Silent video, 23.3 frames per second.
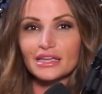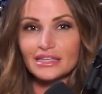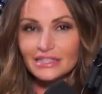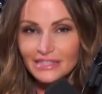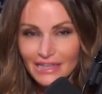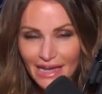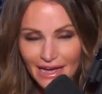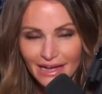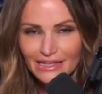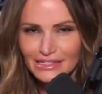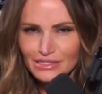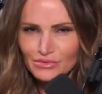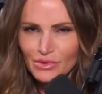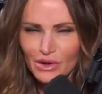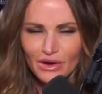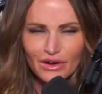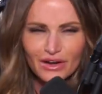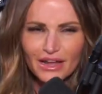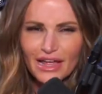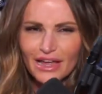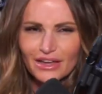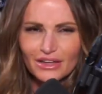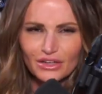yes, we were
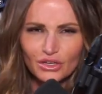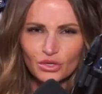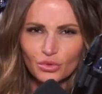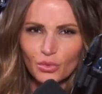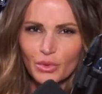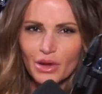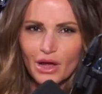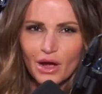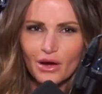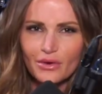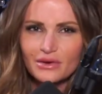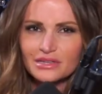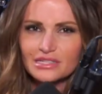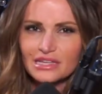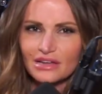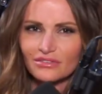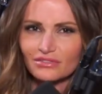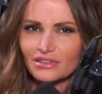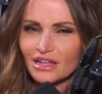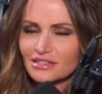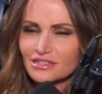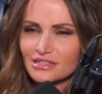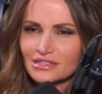in Cancun. We always
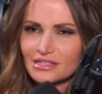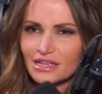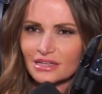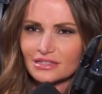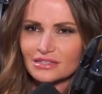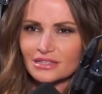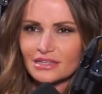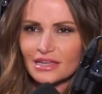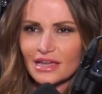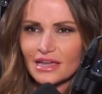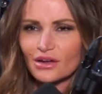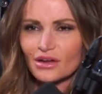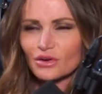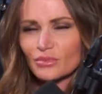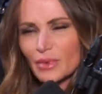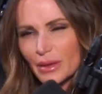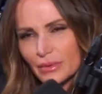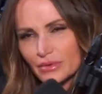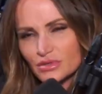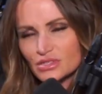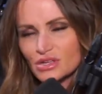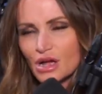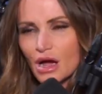have lots of sex in Cancun. Or
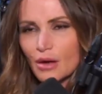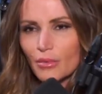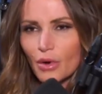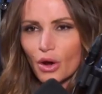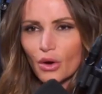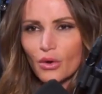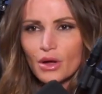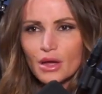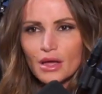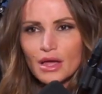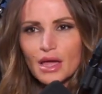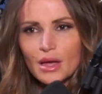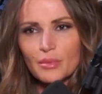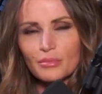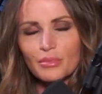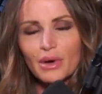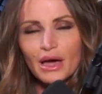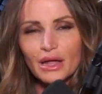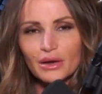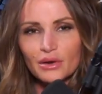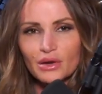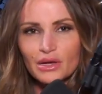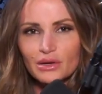maybe it was Cabo.
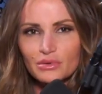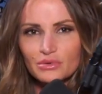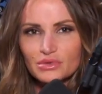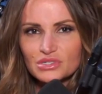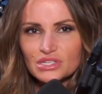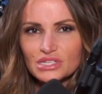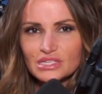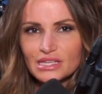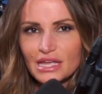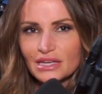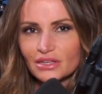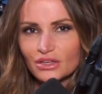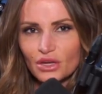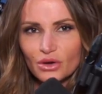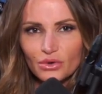But it was just like no